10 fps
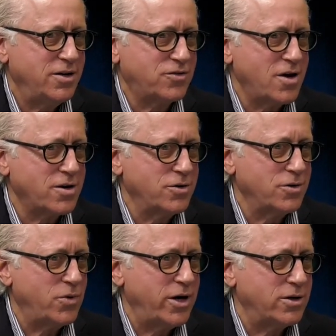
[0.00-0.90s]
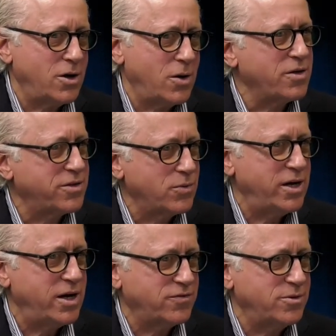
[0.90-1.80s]
a good way to go. I think we
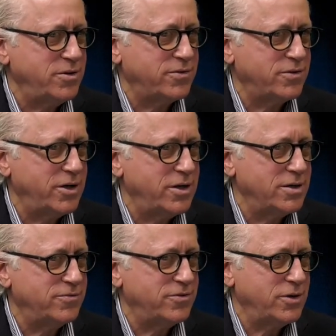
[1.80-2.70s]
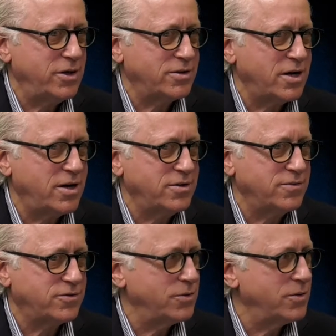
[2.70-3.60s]
have to be very, very
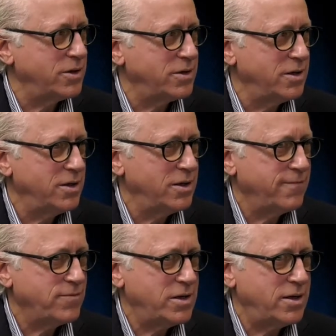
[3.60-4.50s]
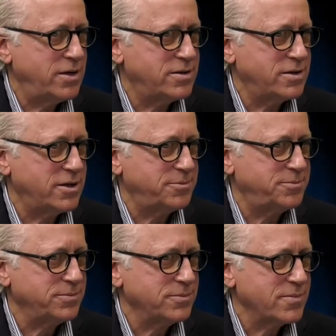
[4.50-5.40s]
attentive to it. And
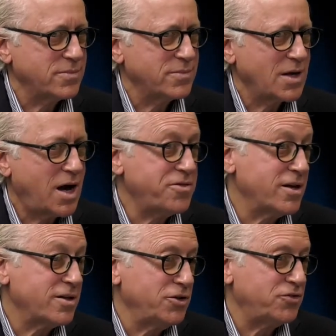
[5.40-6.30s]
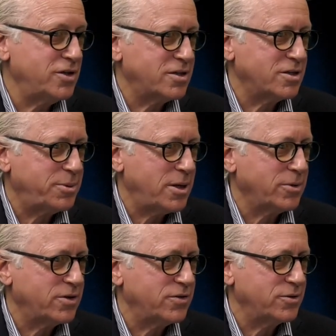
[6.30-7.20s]
I think listening to the
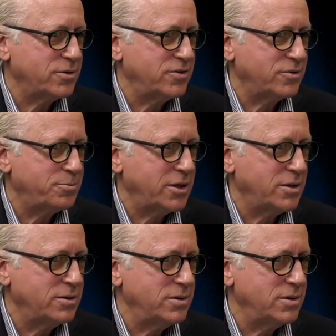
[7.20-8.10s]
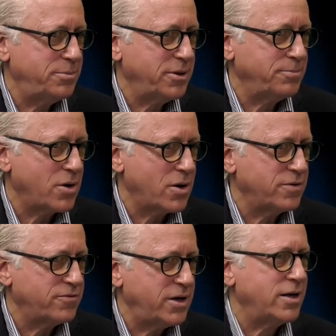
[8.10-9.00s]
public is a big part
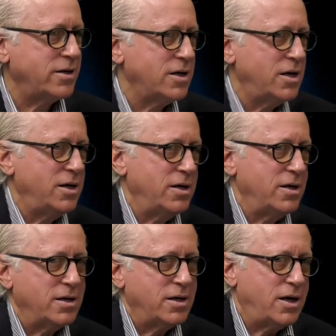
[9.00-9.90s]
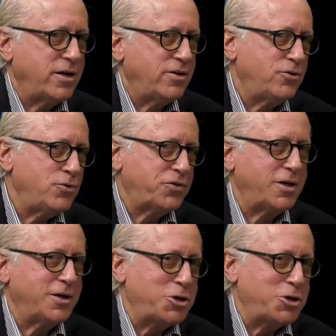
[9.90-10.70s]
of it. And I do think,